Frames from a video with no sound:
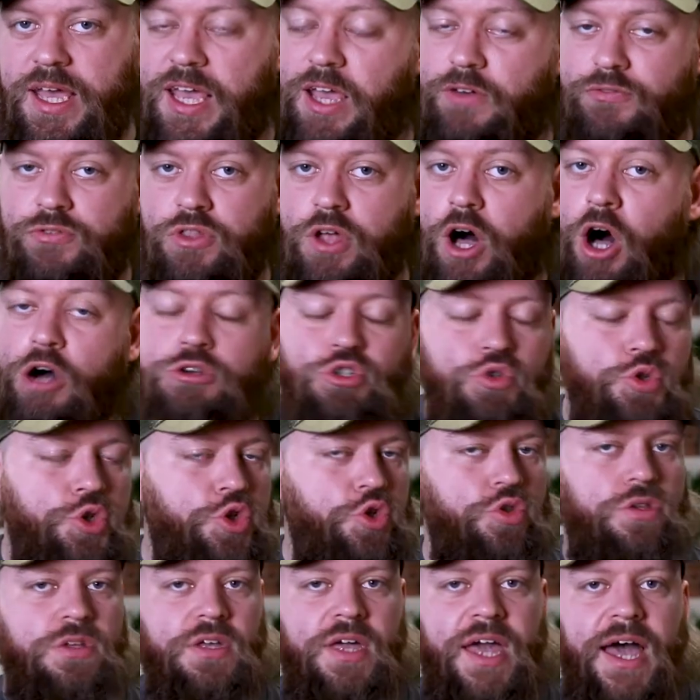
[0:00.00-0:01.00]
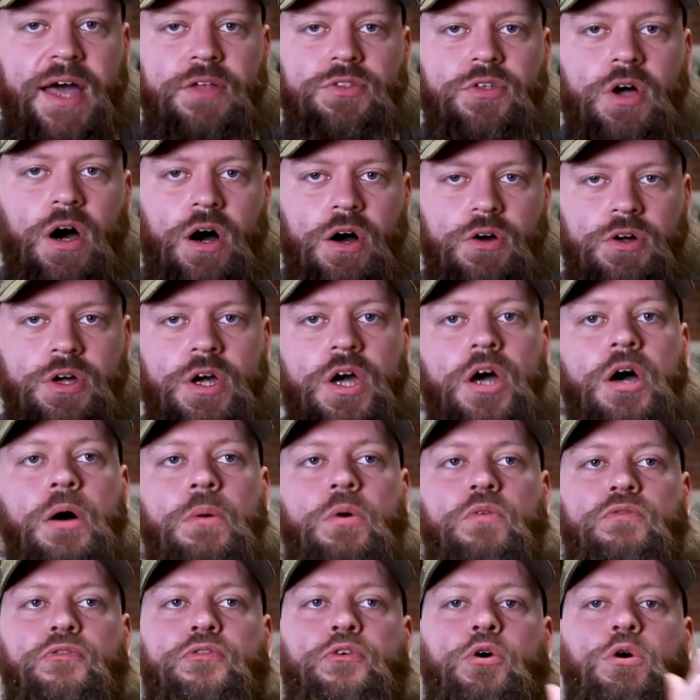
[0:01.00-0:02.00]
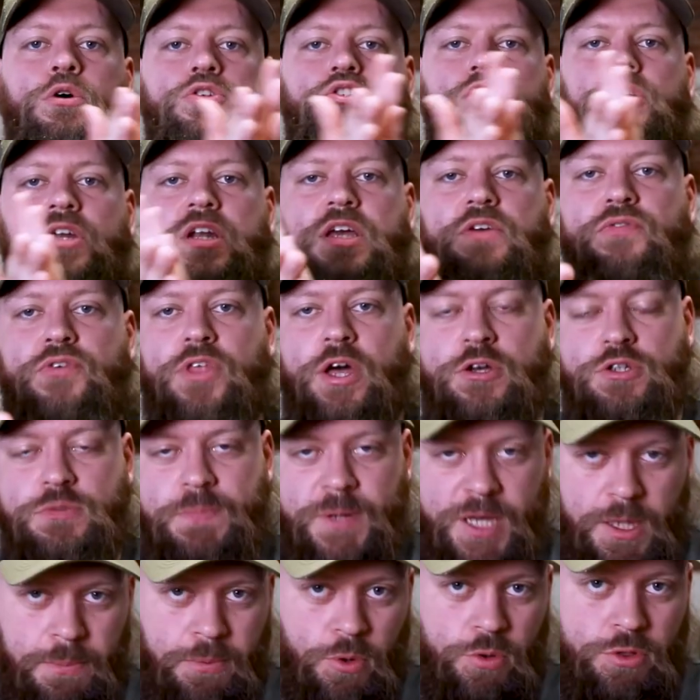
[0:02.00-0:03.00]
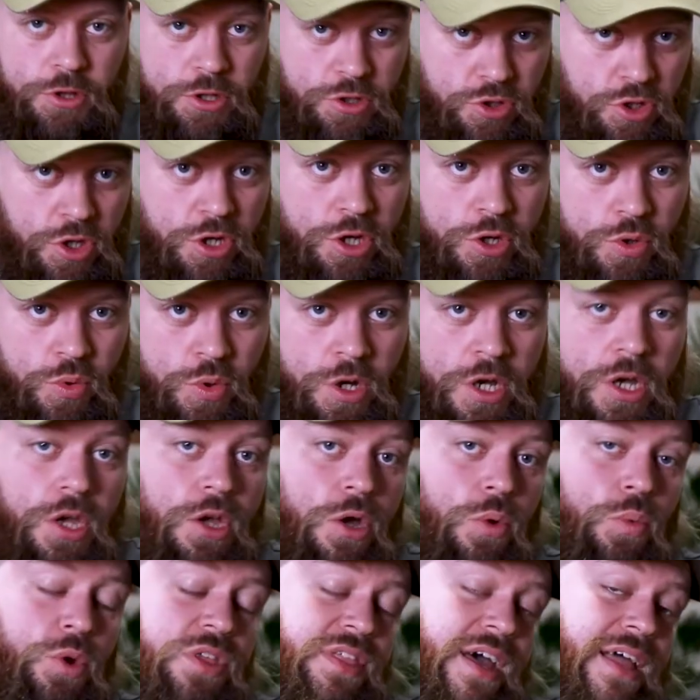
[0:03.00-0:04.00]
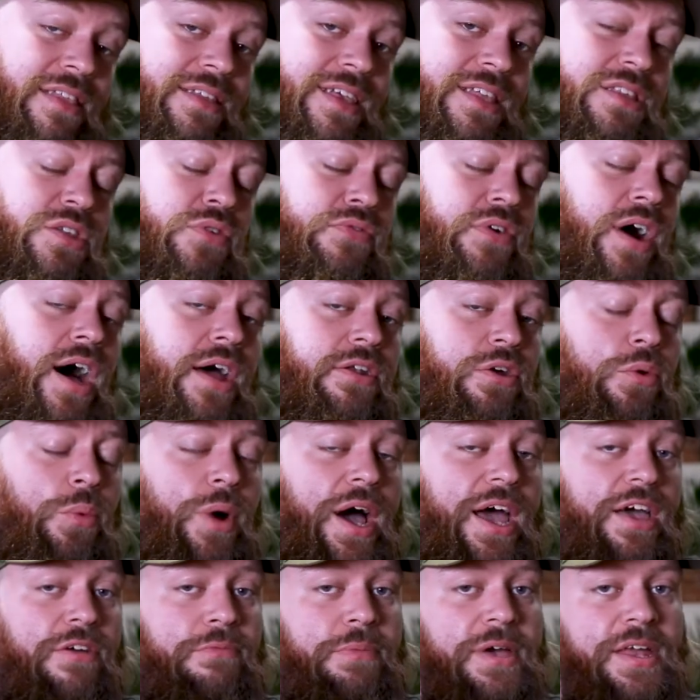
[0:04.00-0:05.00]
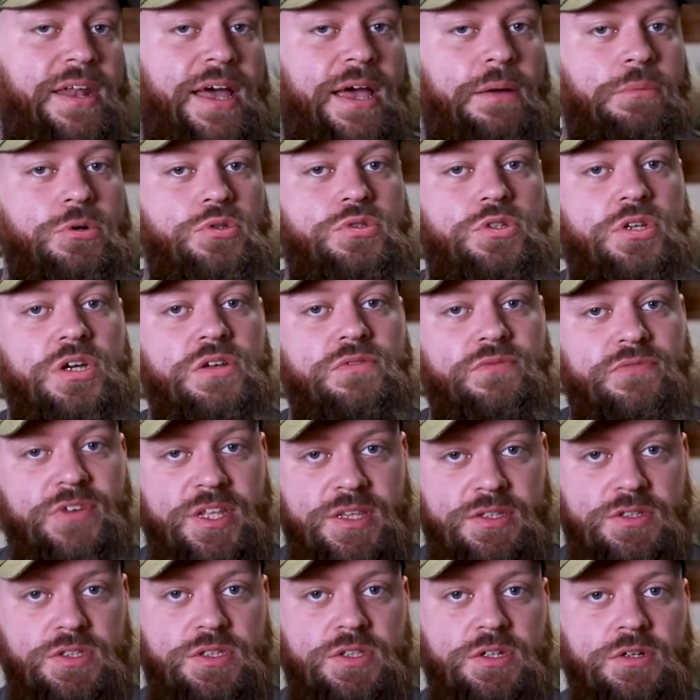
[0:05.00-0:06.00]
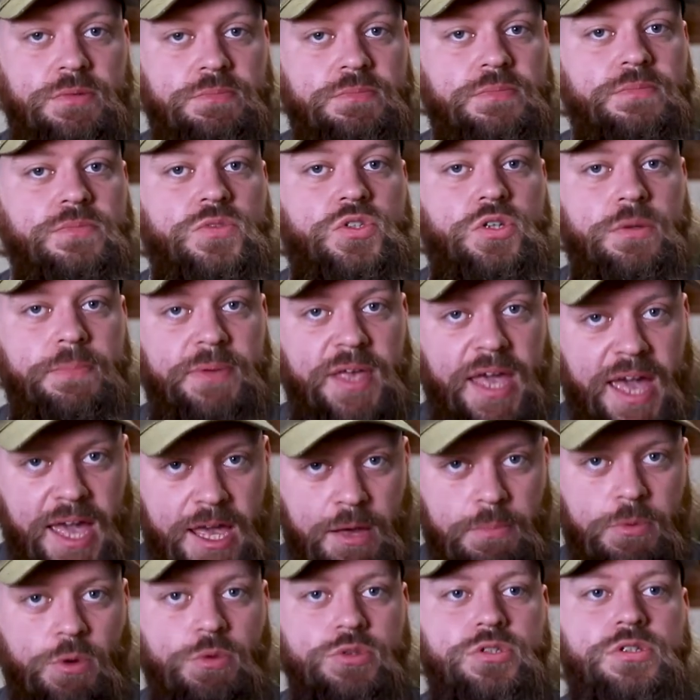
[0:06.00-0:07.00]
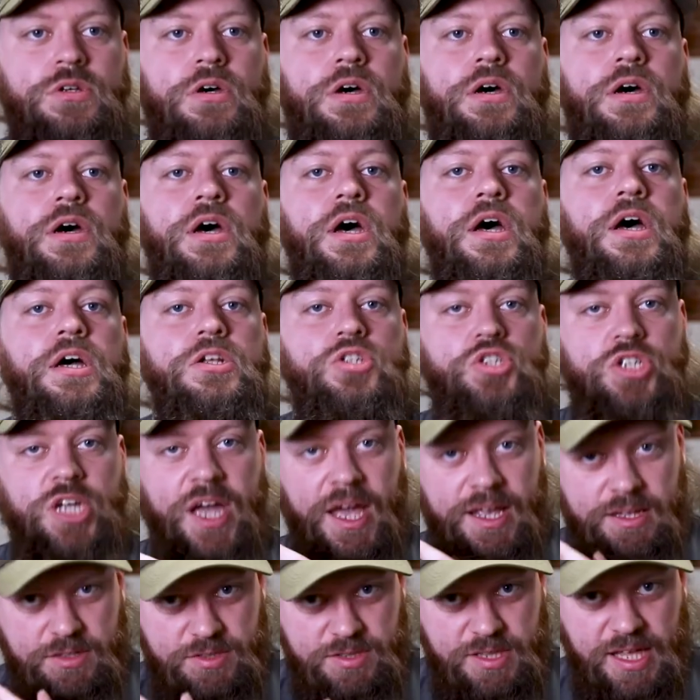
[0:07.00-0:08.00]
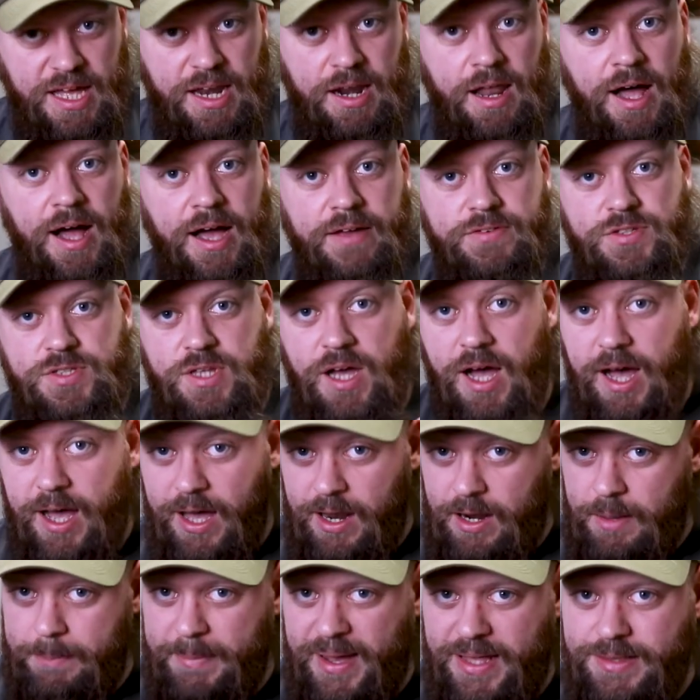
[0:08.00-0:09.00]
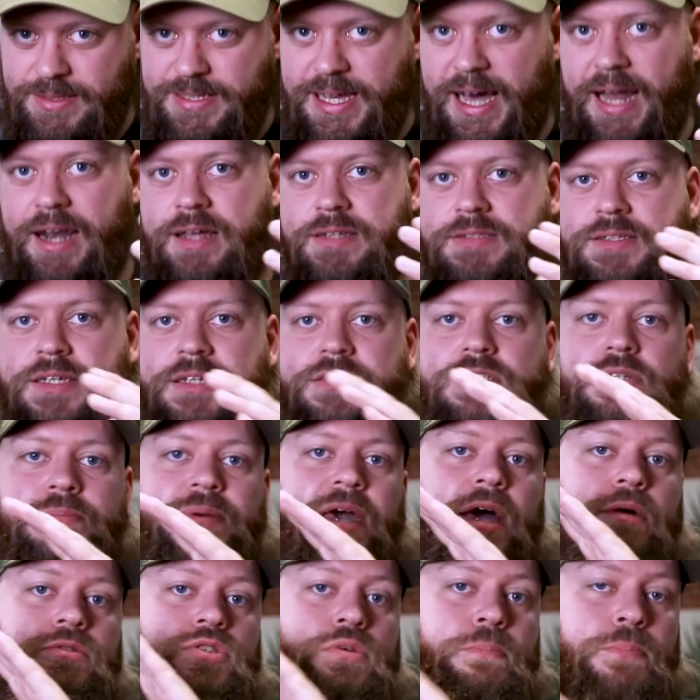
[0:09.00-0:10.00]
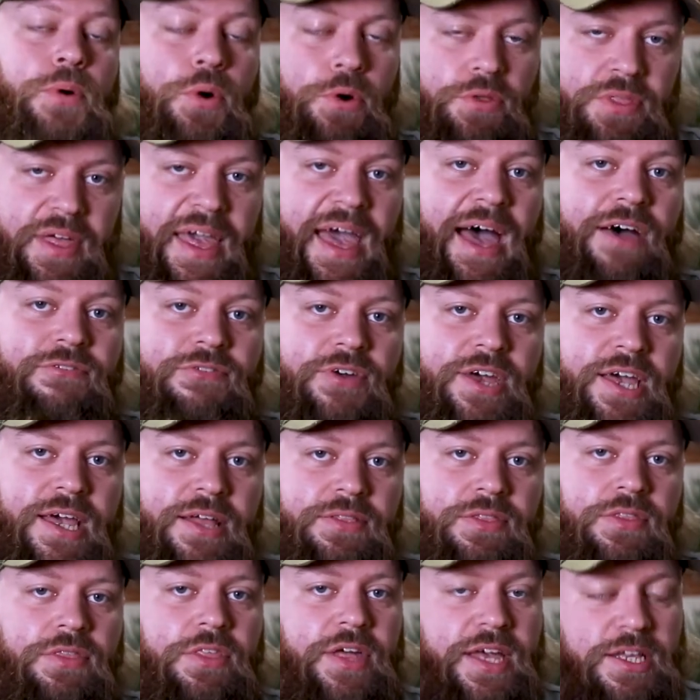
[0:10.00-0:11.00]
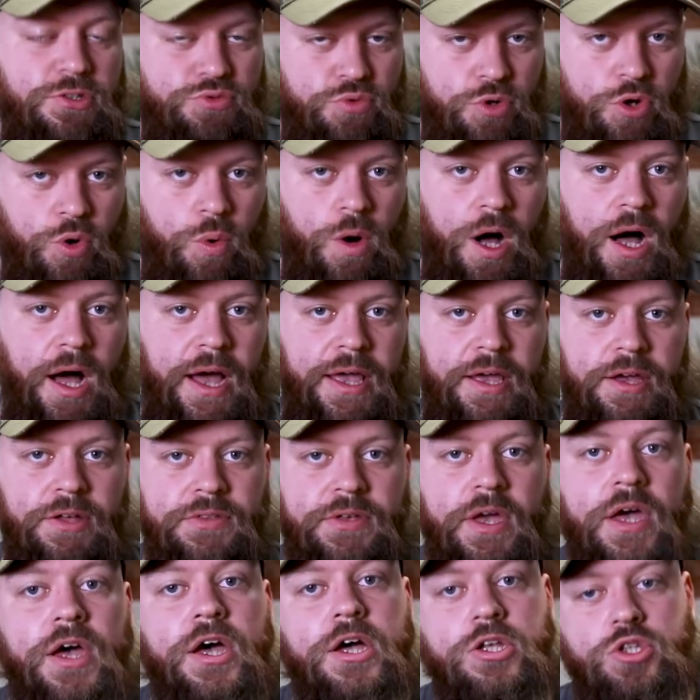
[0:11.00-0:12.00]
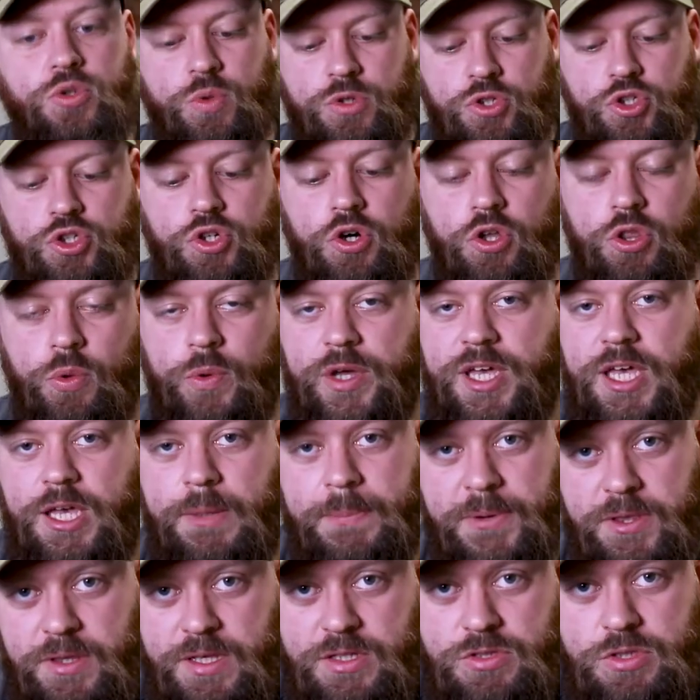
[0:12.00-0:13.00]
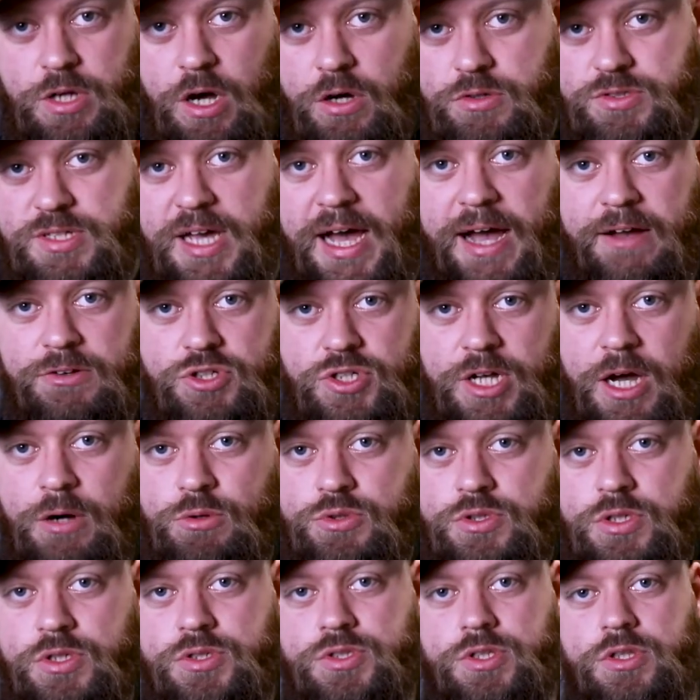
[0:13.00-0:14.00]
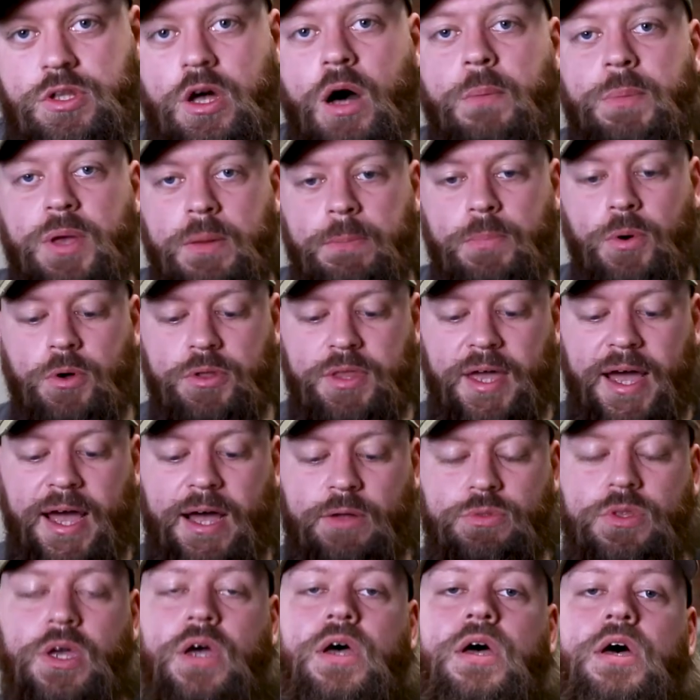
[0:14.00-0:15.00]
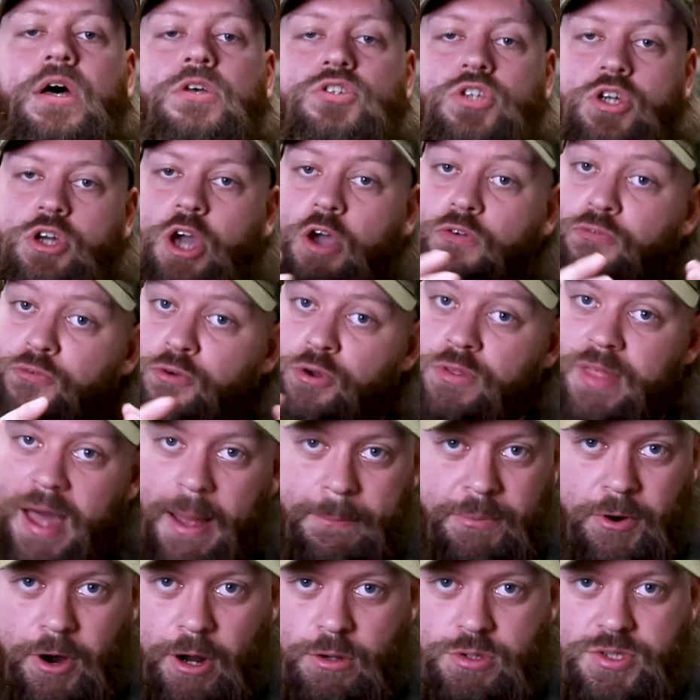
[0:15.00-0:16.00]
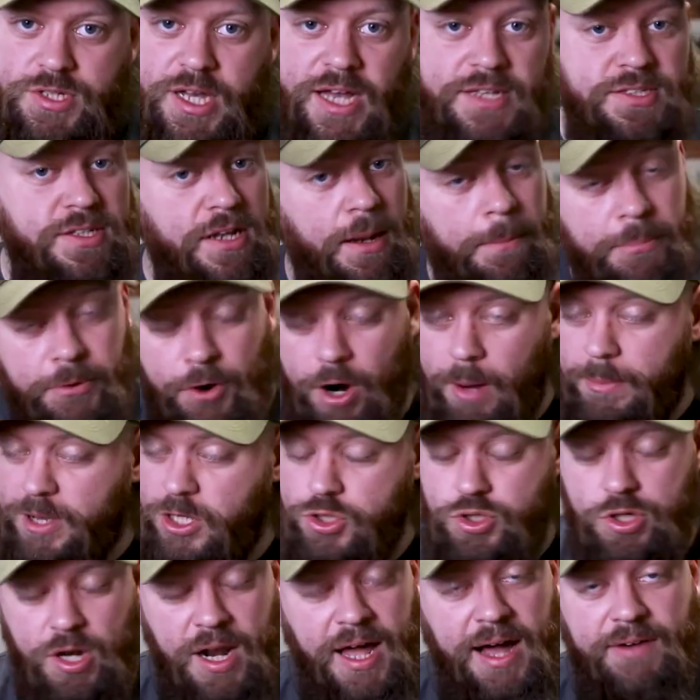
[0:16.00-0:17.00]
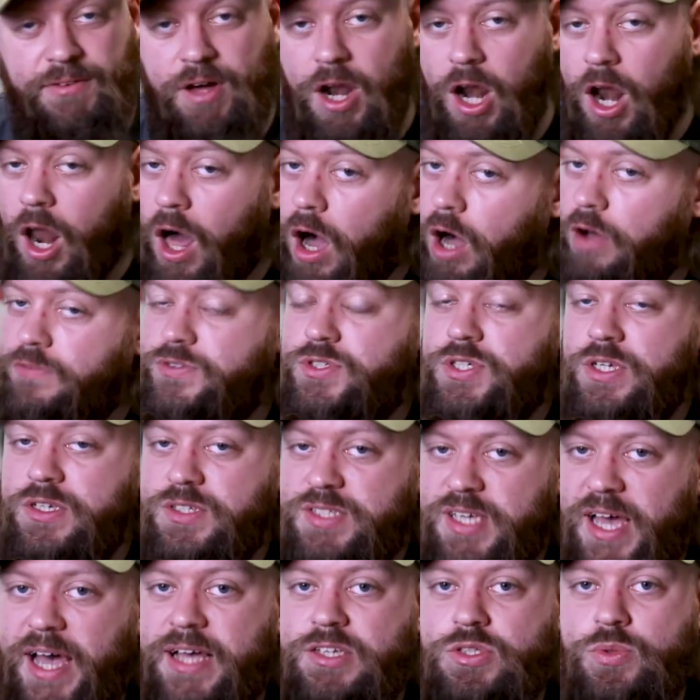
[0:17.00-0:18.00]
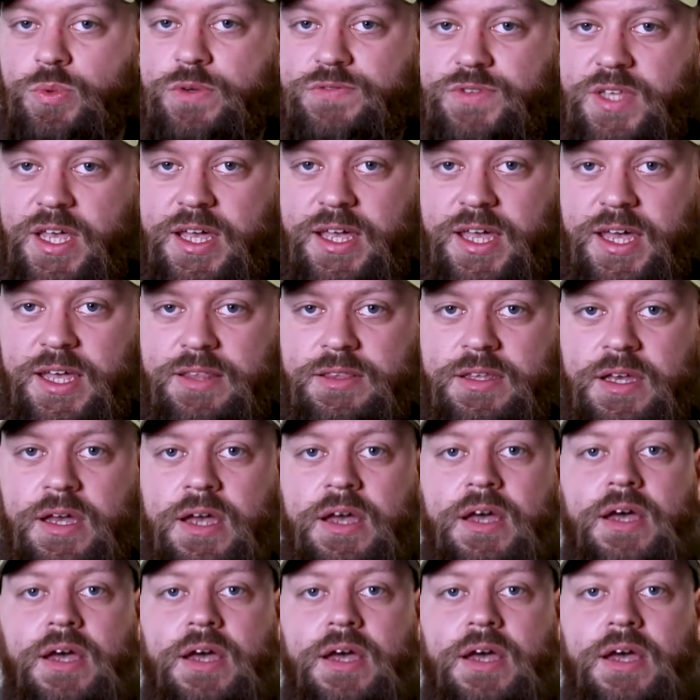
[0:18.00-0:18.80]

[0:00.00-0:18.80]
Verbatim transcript: If not, you shouldn't get a dog. Unfortunately, for those people that do, we then need to find a way of being able to convince them to be able to change their lifestyle and mentality, to be able to put the effort in that is required to ensure that we're keeping these dogs out of shelters and not being put down. So go through that process, and I promise you'll have a lot of success with digging.